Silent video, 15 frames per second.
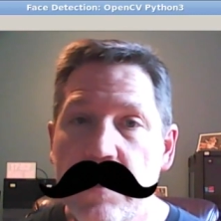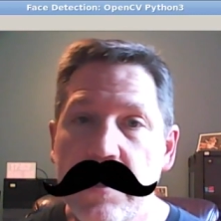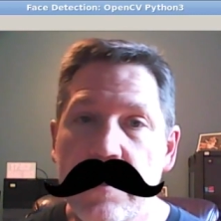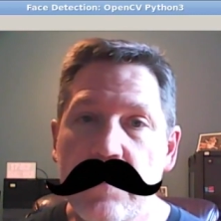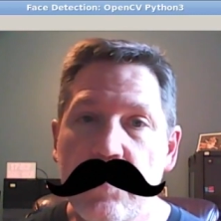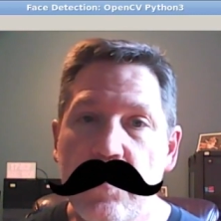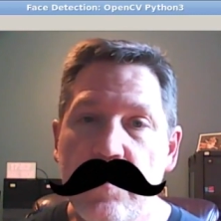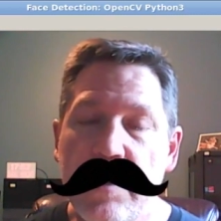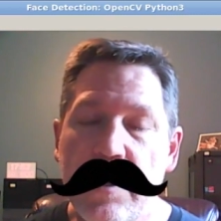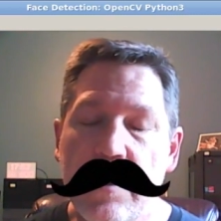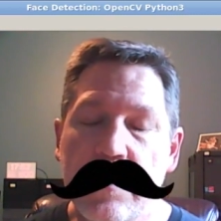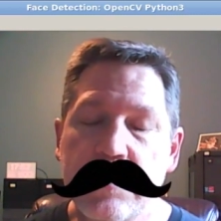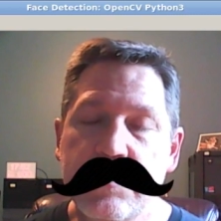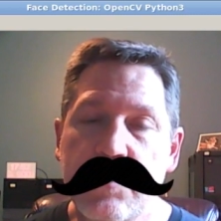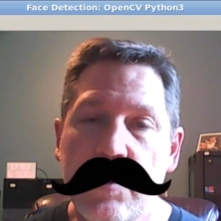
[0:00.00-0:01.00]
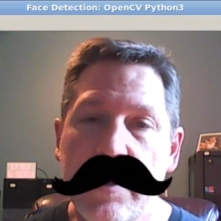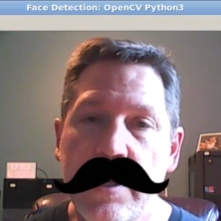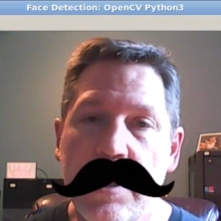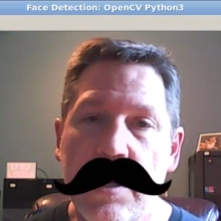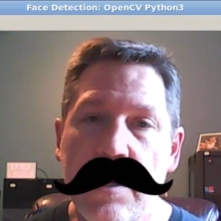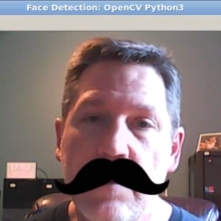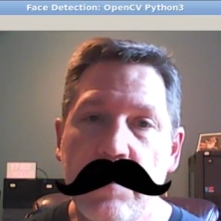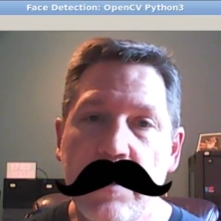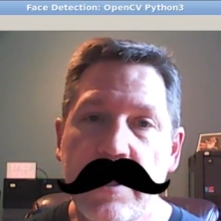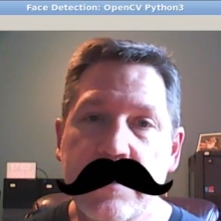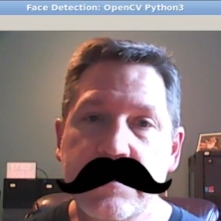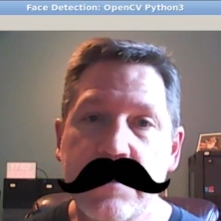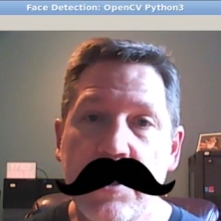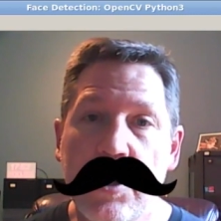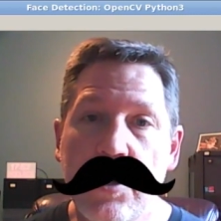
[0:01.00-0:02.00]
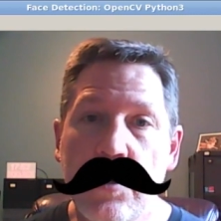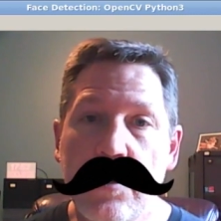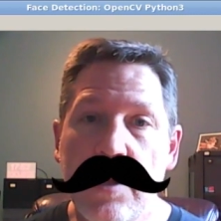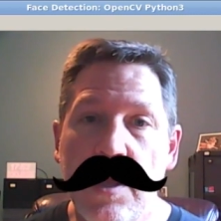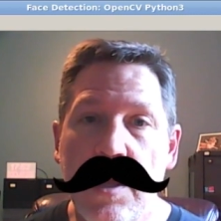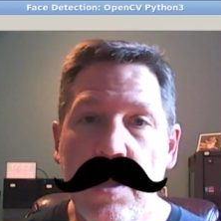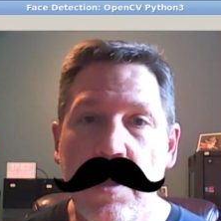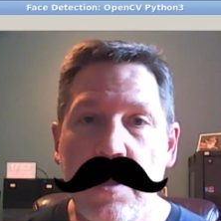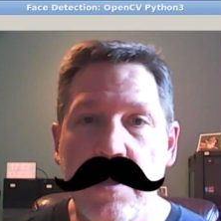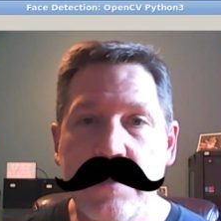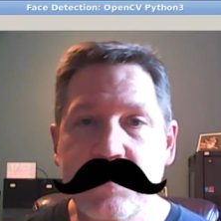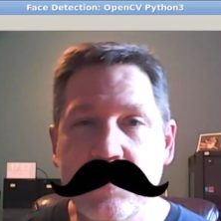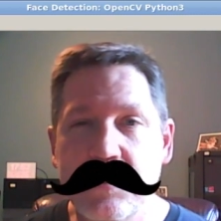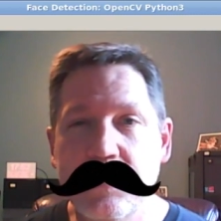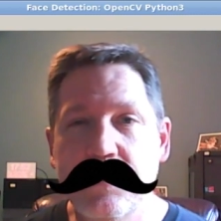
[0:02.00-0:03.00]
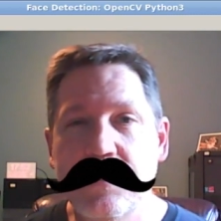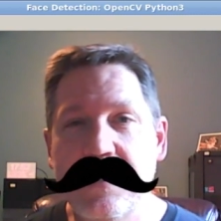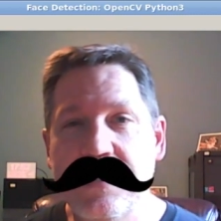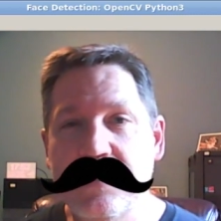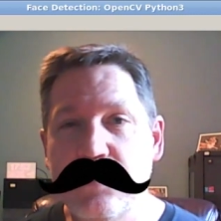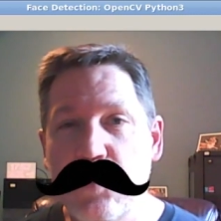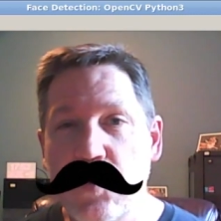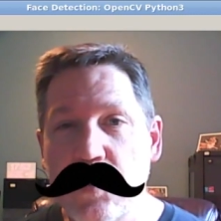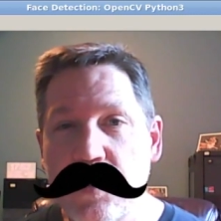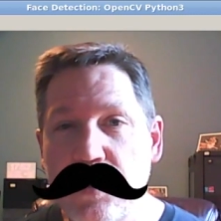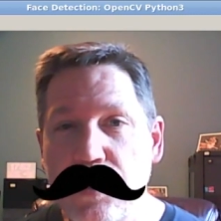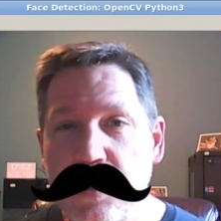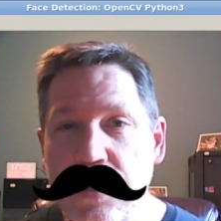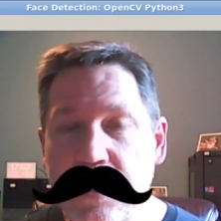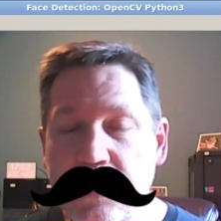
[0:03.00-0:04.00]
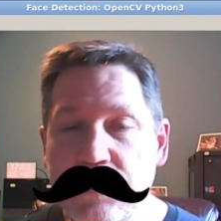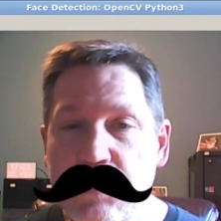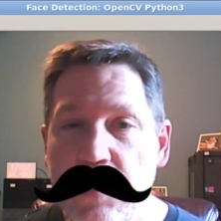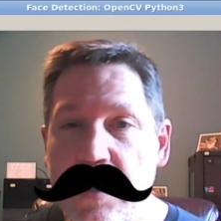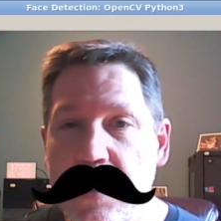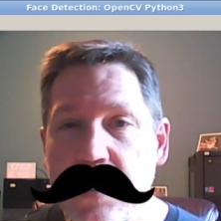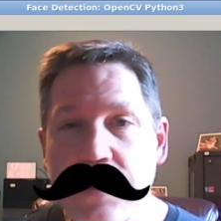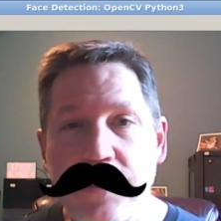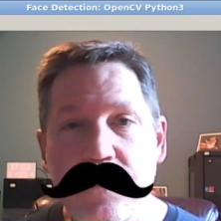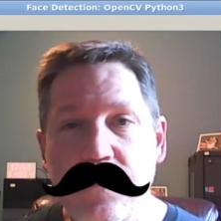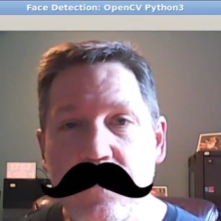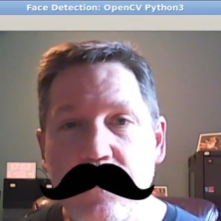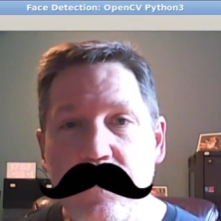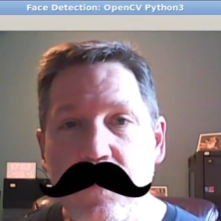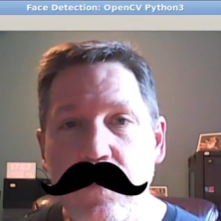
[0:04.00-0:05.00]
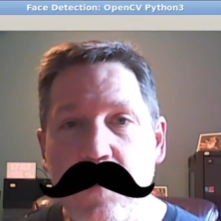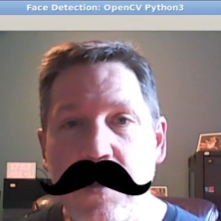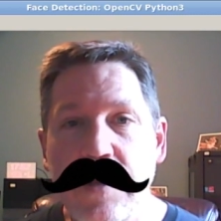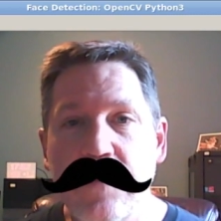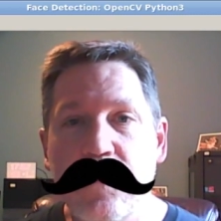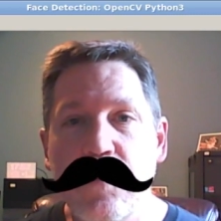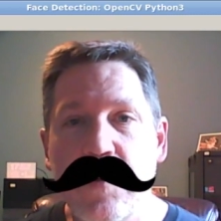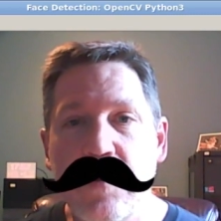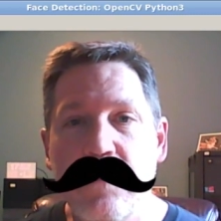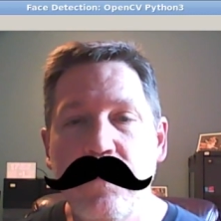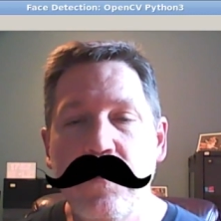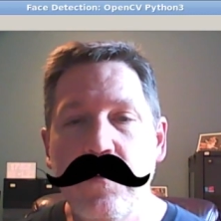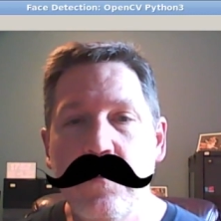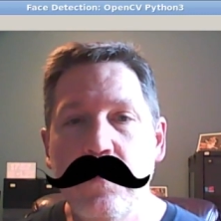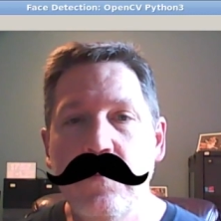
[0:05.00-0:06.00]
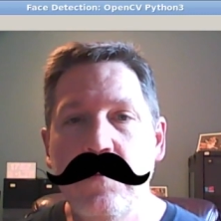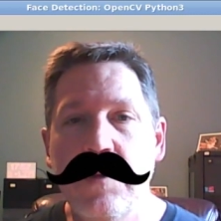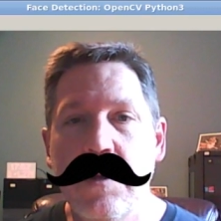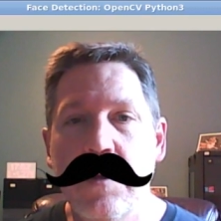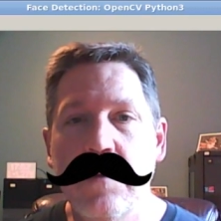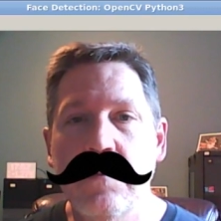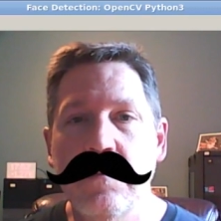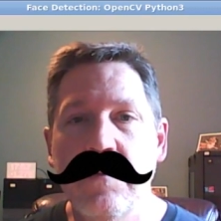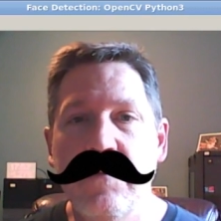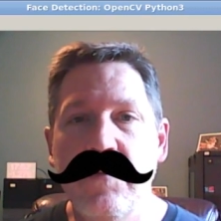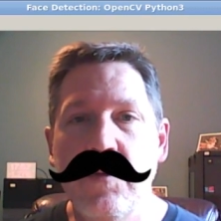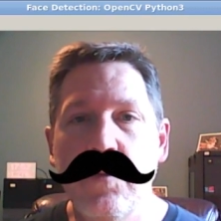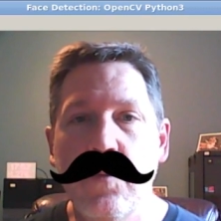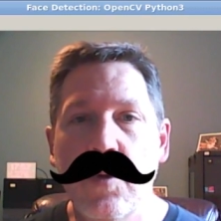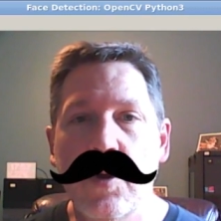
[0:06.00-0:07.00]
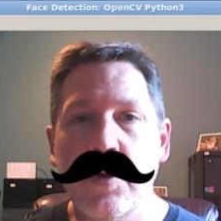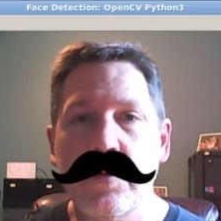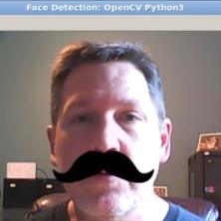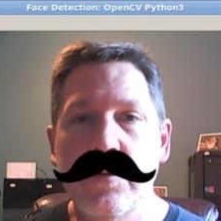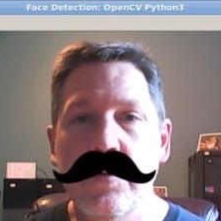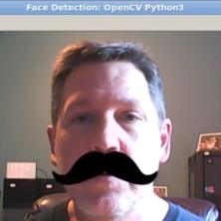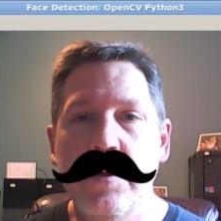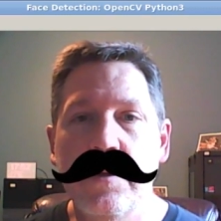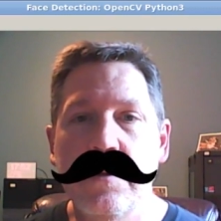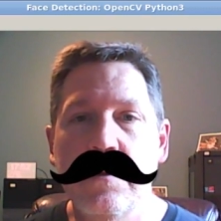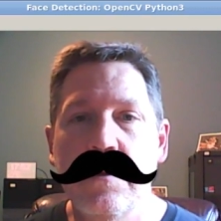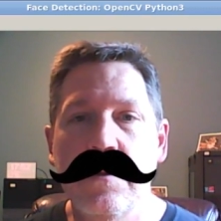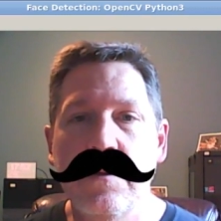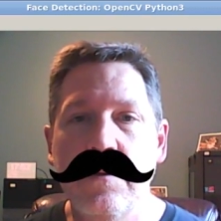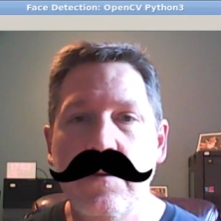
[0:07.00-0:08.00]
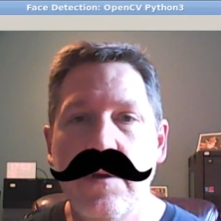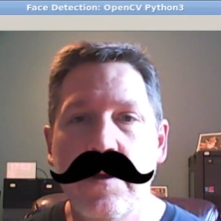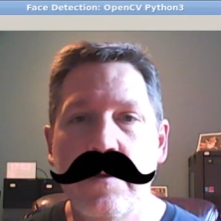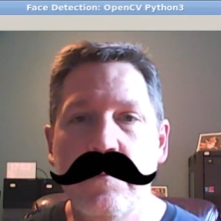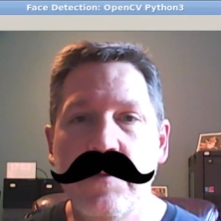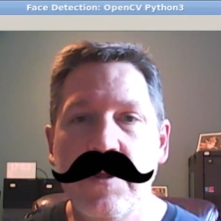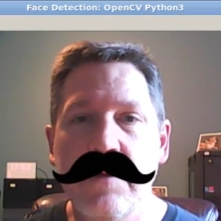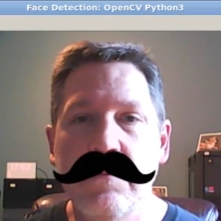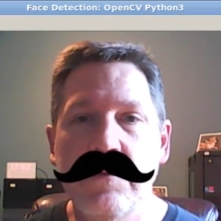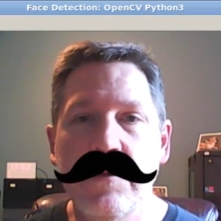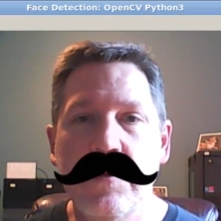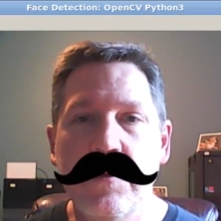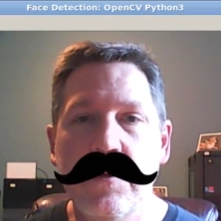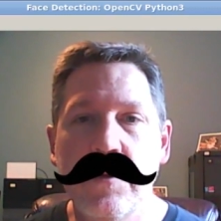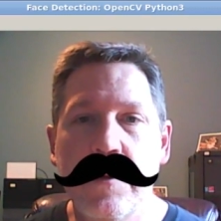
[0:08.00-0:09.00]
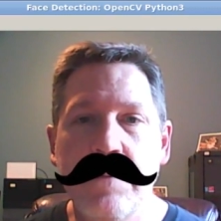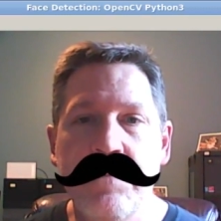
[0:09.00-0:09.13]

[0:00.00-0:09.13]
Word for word: it. You know, it's pretty complex code, so it's more than you can explain in just a few minutes. But if you, you know, if you work through it, you ought to be able to do it.